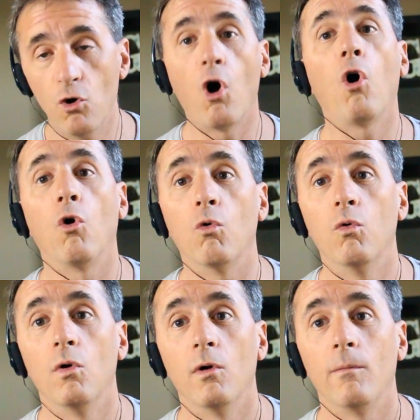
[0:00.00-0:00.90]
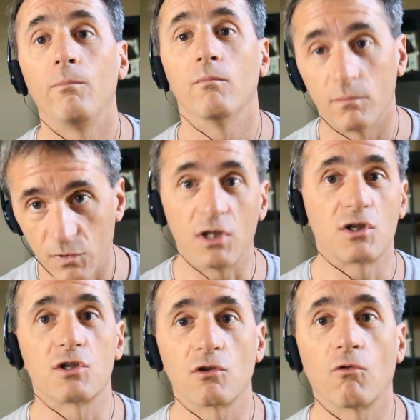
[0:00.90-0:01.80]
know
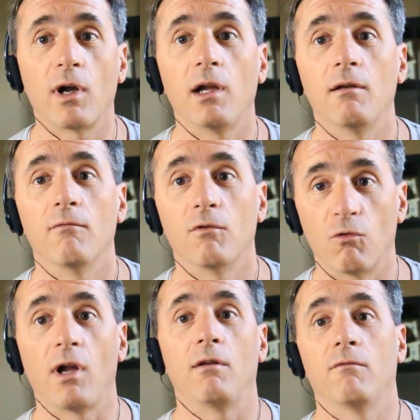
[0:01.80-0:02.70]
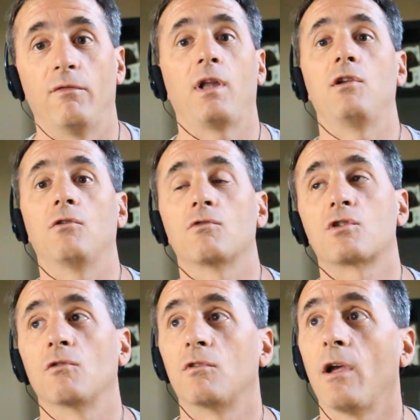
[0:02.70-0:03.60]
this is a great venue.
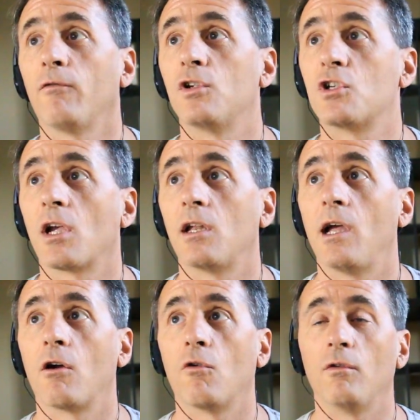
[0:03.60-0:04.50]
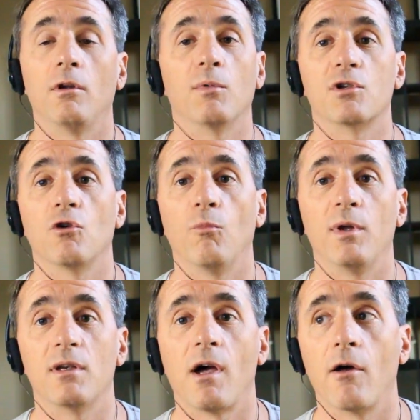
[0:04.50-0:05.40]
So definitely check it out. Go to
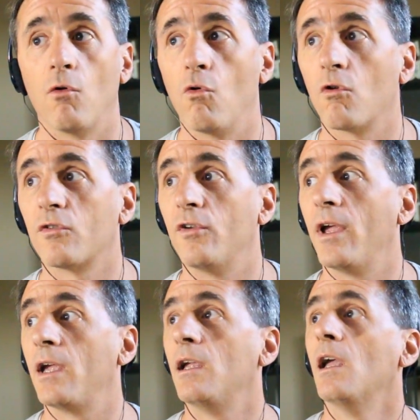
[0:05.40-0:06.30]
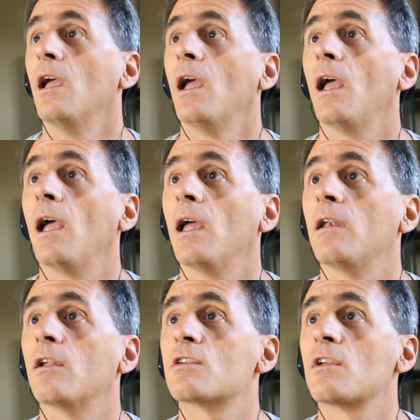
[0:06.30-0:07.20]
libertopia.org today
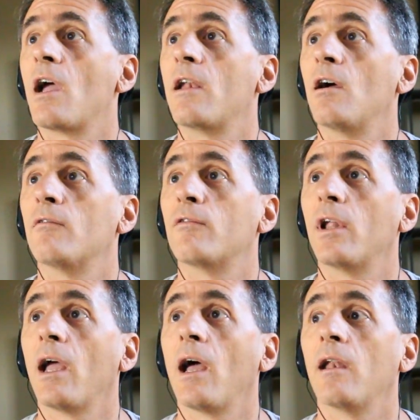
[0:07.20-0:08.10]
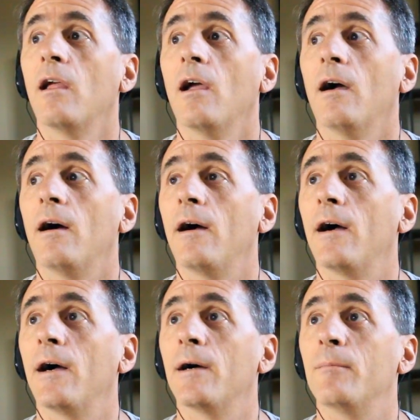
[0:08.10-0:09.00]
and sign up for that.
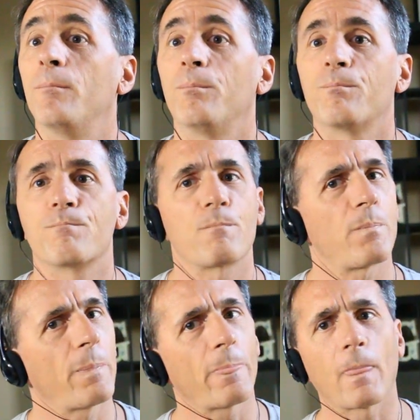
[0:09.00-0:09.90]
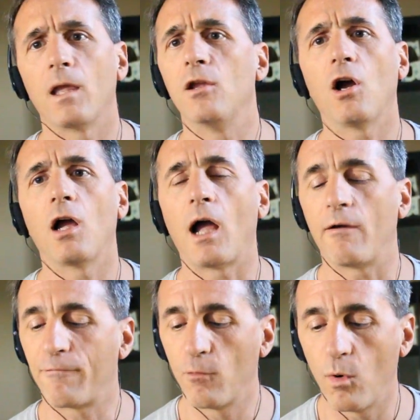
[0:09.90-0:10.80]
You know,
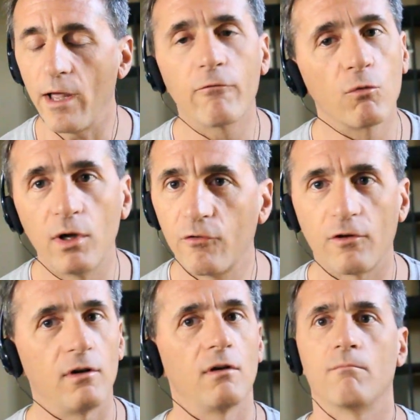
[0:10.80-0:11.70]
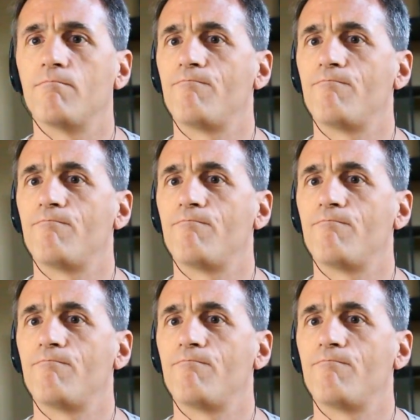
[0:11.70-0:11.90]
I, for whatever reason,